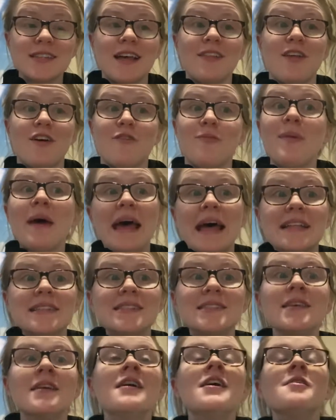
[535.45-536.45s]
I love
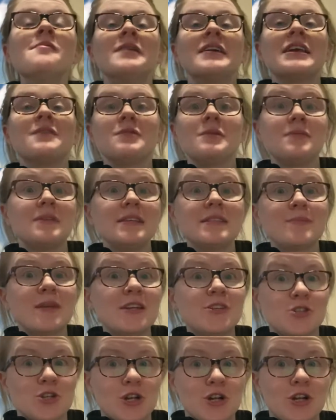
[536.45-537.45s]
pets. But can we please
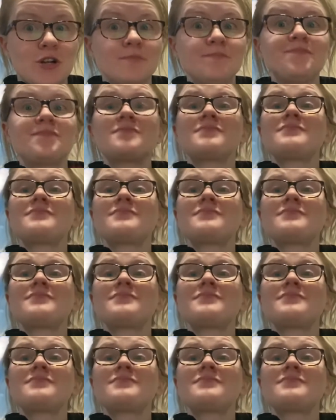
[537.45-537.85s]
make sure